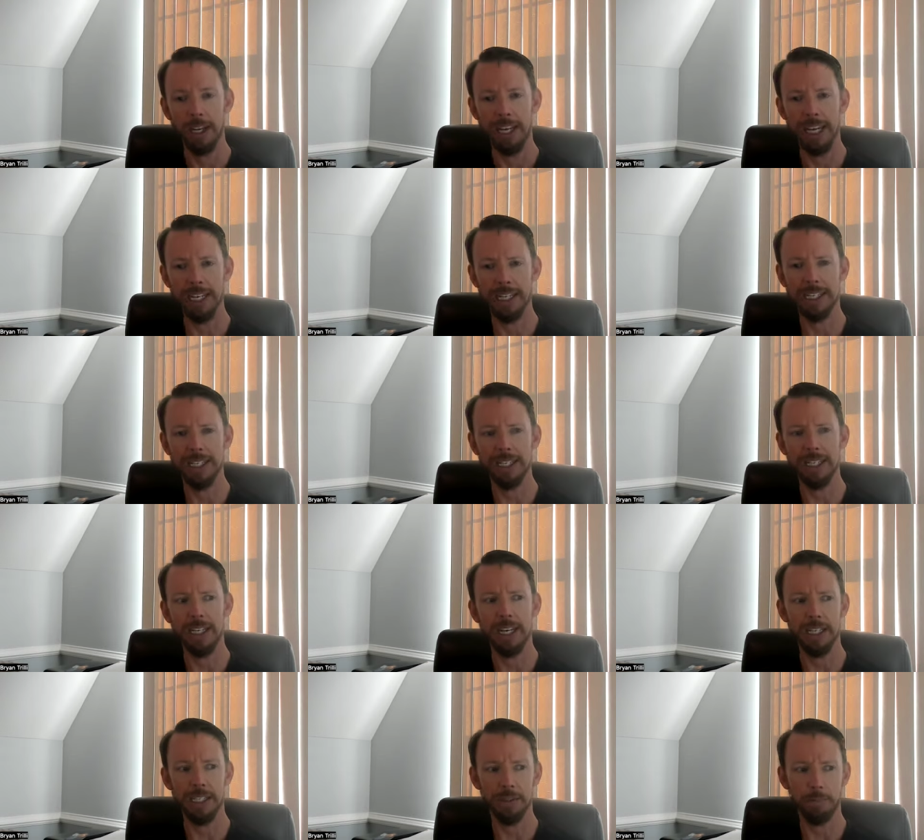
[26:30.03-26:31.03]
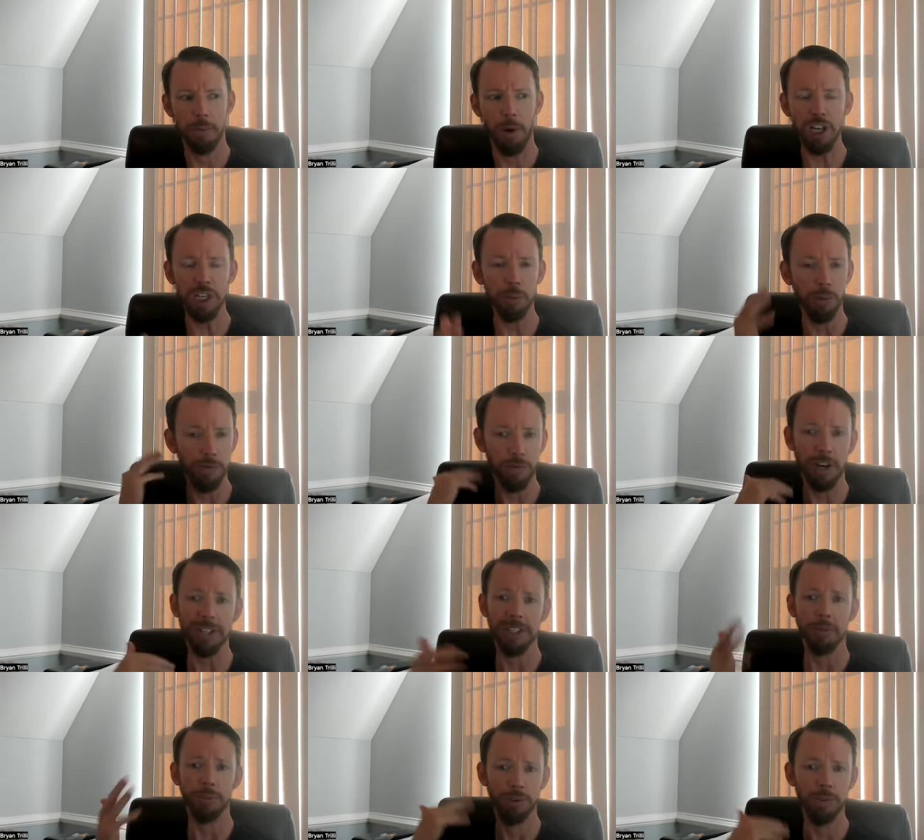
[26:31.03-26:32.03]
It's it's possible for us
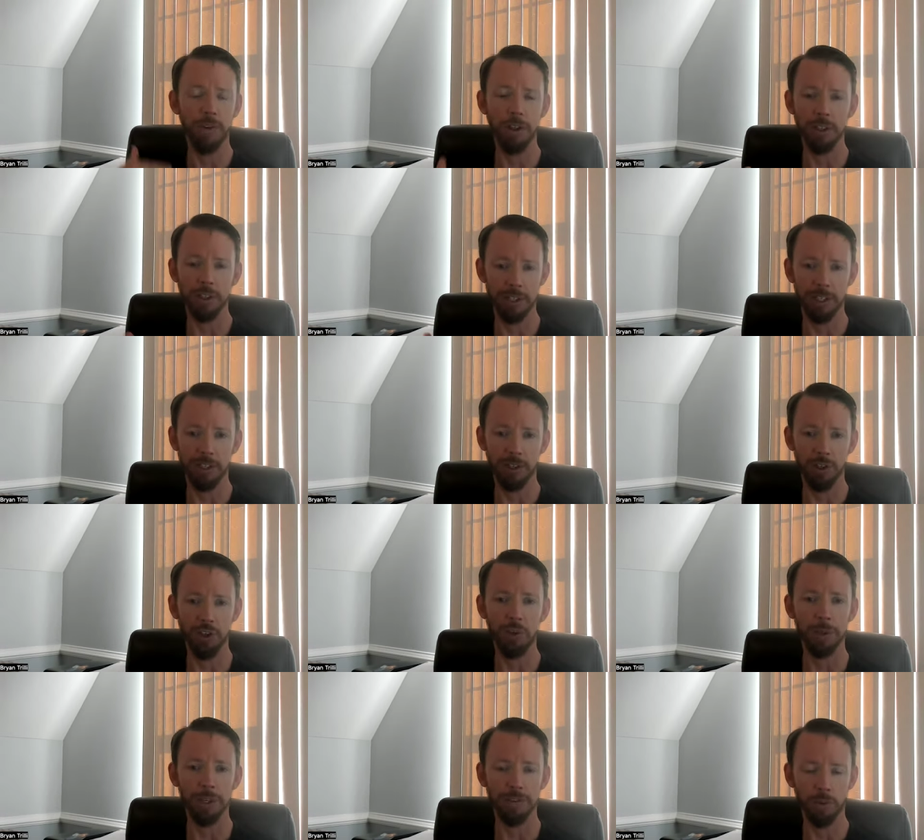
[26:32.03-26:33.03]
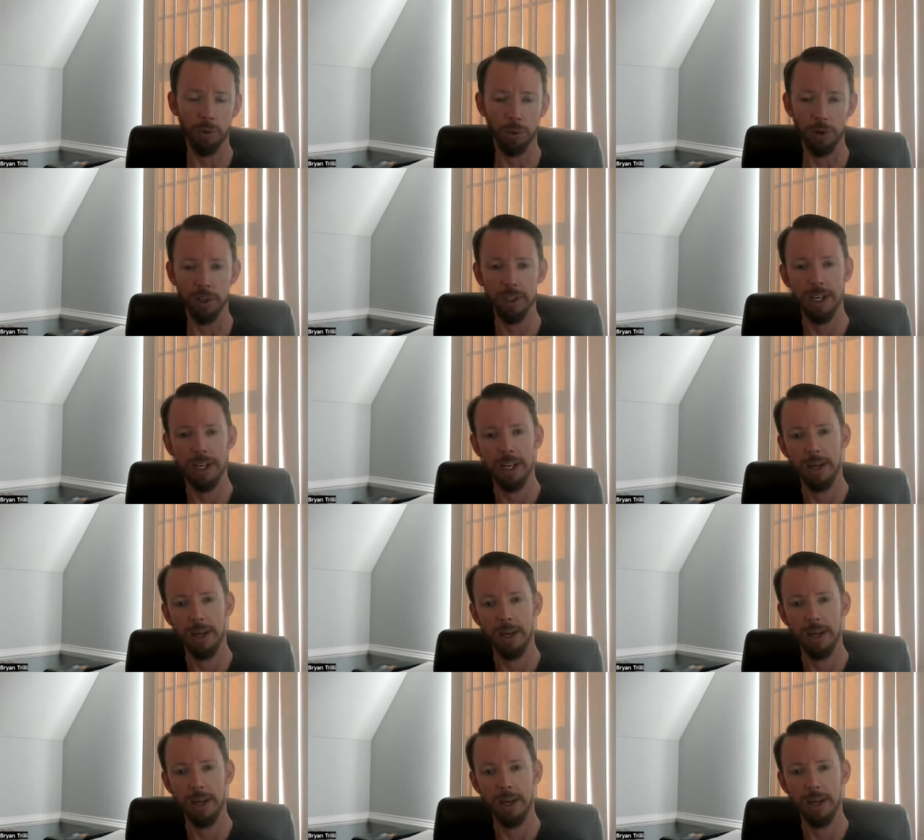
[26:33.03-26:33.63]
to improve all these things as humans, of course,